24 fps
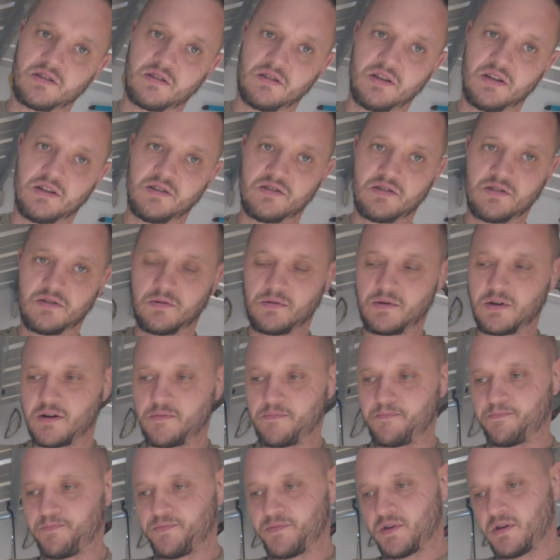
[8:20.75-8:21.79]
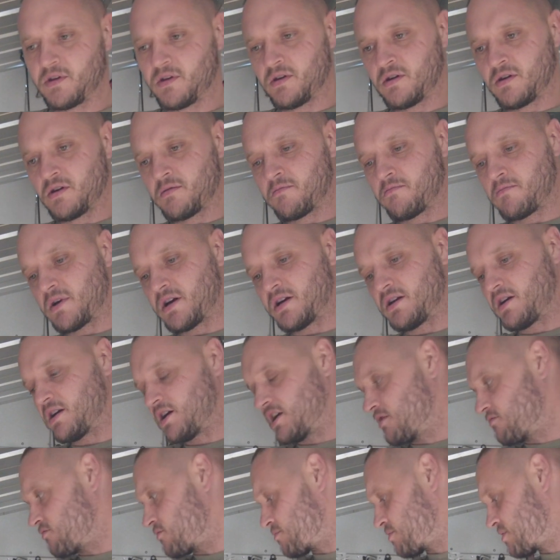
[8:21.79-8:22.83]
I need to make
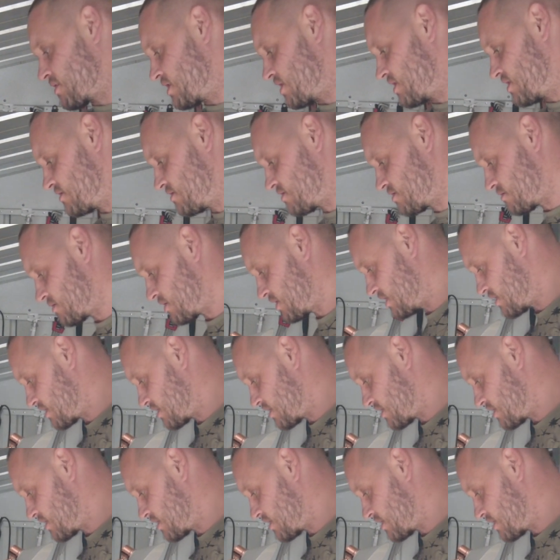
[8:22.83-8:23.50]
any repairs to any